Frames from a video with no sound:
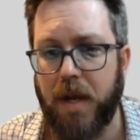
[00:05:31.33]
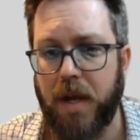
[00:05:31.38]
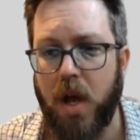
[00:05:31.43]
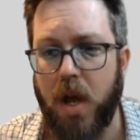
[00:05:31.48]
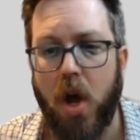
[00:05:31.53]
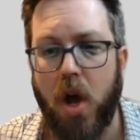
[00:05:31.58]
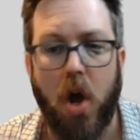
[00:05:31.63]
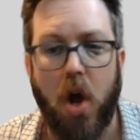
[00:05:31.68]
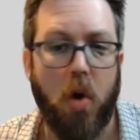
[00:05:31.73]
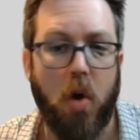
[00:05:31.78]

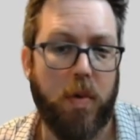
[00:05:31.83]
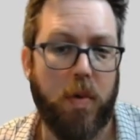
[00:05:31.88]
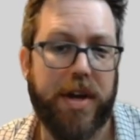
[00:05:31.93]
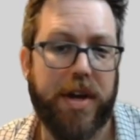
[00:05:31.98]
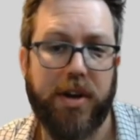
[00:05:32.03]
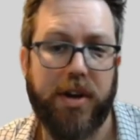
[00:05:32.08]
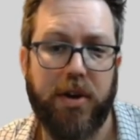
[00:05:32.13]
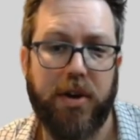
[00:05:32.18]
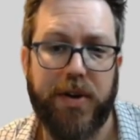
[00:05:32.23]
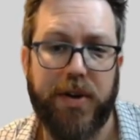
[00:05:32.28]
We
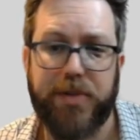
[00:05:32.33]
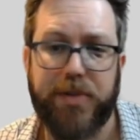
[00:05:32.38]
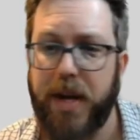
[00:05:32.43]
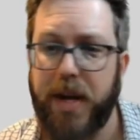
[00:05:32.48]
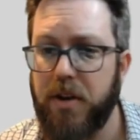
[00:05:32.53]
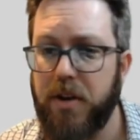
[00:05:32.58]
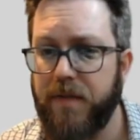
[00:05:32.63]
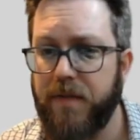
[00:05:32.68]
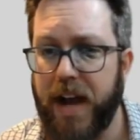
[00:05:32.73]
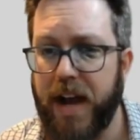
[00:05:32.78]
encourage
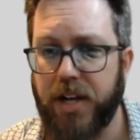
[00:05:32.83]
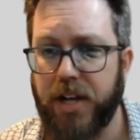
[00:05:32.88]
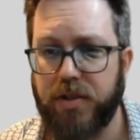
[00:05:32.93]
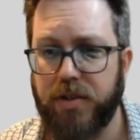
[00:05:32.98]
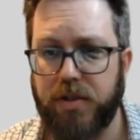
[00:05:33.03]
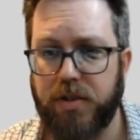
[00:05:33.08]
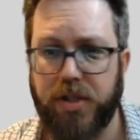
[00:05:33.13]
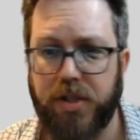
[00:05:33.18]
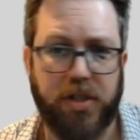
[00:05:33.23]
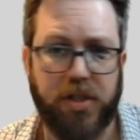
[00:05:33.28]
manufacturers to
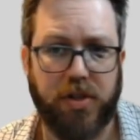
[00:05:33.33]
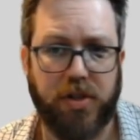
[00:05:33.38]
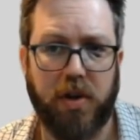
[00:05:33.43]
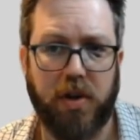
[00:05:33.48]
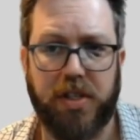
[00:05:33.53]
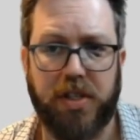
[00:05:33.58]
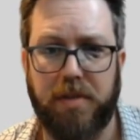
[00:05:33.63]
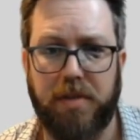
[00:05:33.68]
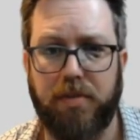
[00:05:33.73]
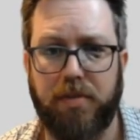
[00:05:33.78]
start
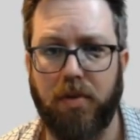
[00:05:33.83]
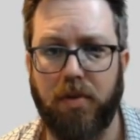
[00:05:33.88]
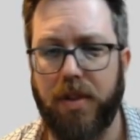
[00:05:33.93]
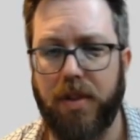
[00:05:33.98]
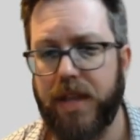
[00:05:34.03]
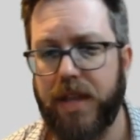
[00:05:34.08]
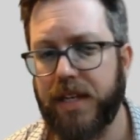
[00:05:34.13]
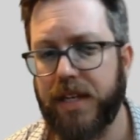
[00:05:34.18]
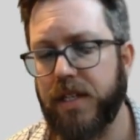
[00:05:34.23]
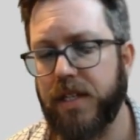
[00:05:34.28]
simple, then
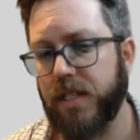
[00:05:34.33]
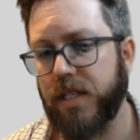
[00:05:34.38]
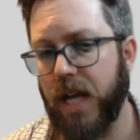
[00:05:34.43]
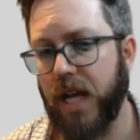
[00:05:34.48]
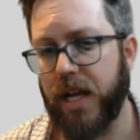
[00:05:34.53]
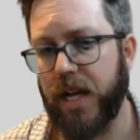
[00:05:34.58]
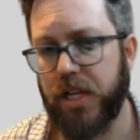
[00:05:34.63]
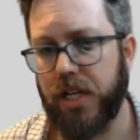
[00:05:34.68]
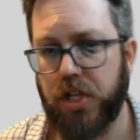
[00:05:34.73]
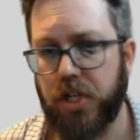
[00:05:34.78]
design
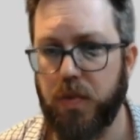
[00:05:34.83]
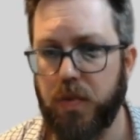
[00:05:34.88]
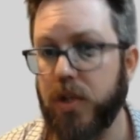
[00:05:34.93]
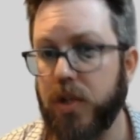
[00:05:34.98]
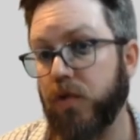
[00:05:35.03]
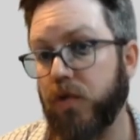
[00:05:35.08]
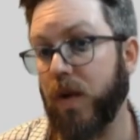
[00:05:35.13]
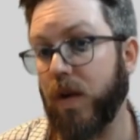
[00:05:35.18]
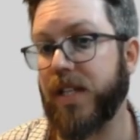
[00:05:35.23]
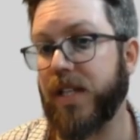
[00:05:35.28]
to address
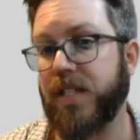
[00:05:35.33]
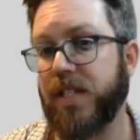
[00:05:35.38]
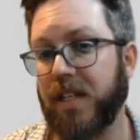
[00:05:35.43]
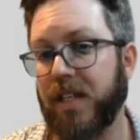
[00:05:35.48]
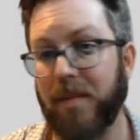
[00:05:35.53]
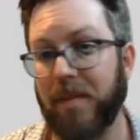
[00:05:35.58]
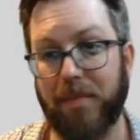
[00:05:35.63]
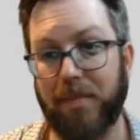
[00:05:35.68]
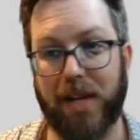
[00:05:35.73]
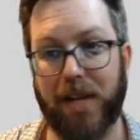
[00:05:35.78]
the
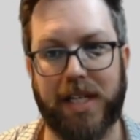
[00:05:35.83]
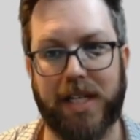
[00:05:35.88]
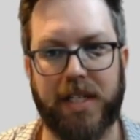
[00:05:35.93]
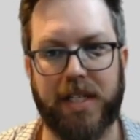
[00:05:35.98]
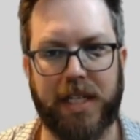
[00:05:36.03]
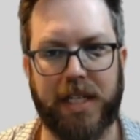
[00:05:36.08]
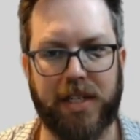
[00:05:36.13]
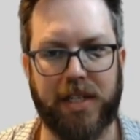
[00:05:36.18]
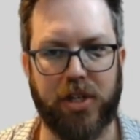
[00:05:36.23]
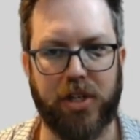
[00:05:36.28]
complexities and
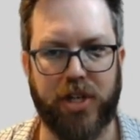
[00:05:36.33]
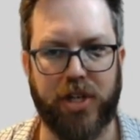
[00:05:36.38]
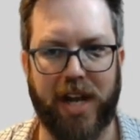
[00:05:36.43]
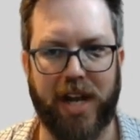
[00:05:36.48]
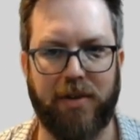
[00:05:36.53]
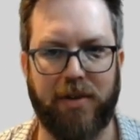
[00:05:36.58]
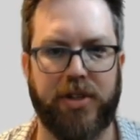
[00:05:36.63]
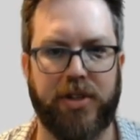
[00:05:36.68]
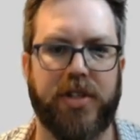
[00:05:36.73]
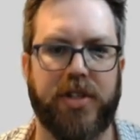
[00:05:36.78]

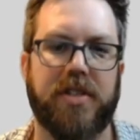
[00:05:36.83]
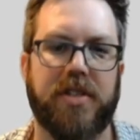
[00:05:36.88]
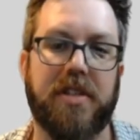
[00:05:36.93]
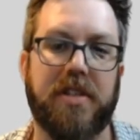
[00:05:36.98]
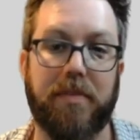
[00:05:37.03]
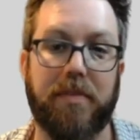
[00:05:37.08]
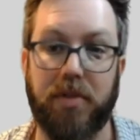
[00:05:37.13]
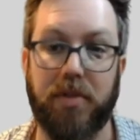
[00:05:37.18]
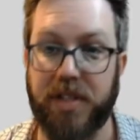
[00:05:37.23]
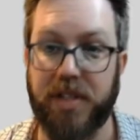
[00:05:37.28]
challenges that
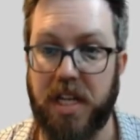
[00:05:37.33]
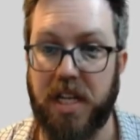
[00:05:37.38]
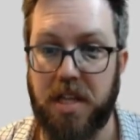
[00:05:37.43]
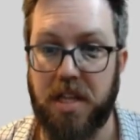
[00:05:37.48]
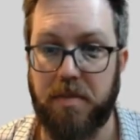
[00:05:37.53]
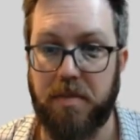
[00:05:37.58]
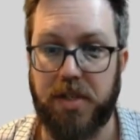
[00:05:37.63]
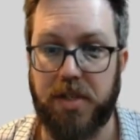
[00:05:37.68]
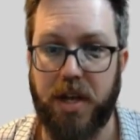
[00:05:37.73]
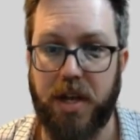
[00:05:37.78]
present
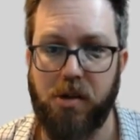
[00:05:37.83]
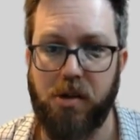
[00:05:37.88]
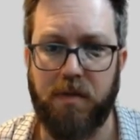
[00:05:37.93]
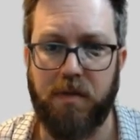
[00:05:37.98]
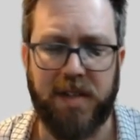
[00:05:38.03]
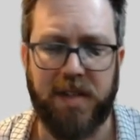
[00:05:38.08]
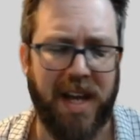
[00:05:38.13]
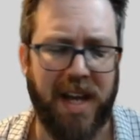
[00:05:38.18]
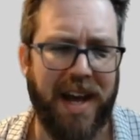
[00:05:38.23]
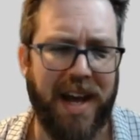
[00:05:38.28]
themselves,
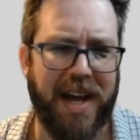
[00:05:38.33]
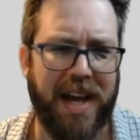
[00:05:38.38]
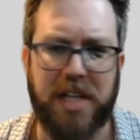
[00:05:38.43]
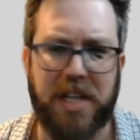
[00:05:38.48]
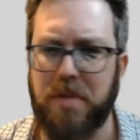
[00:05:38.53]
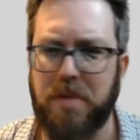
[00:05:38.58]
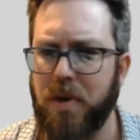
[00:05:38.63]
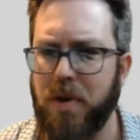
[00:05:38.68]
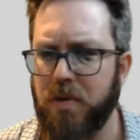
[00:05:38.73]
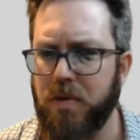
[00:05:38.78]
as opposed
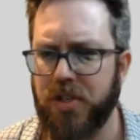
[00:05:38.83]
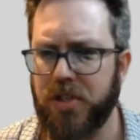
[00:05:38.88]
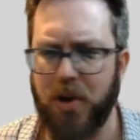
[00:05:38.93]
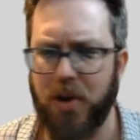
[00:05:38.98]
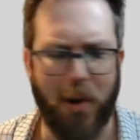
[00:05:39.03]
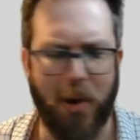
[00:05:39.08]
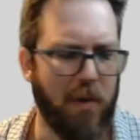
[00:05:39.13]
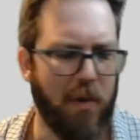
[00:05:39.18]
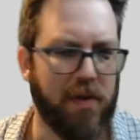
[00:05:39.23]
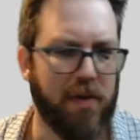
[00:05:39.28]
to
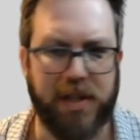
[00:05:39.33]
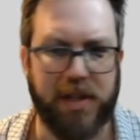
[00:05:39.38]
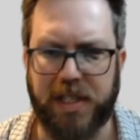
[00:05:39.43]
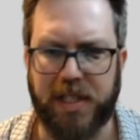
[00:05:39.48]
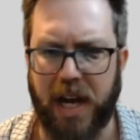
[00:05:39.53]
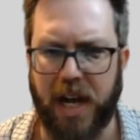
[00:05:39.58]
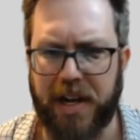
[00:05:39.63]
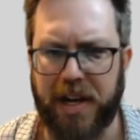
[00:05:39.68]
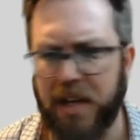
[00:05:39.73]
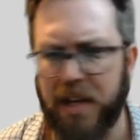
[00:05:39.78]
over-designing
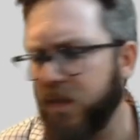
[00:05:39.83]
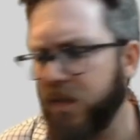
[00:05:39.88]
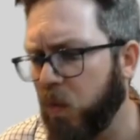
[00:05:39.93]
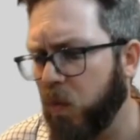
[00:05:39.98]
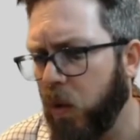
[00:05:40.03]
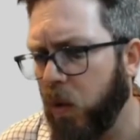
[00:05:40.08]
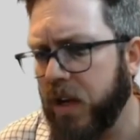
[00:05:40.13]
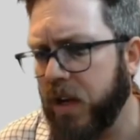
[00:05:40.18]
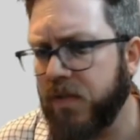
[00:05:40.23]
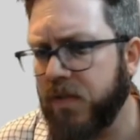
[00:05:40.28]
for what-if
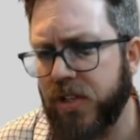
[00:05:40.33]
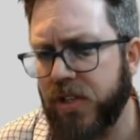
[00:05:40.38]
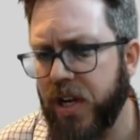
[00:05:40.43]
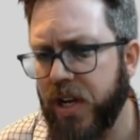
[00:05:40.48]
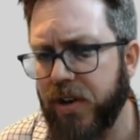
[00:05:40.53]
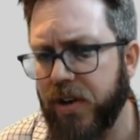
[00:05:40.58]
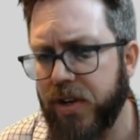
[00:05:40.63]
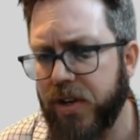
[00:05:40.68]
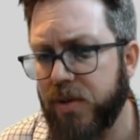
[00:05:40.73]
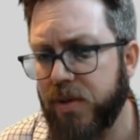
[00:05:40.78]
scenarios
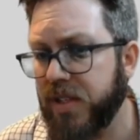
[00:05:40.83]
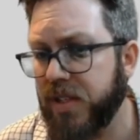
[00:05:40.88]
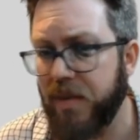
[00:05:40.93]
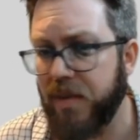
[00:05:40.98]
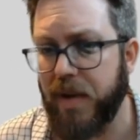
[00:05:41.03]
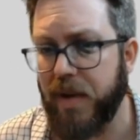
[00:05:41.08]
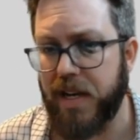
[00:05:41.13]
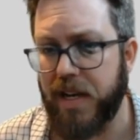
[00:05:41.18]
that might never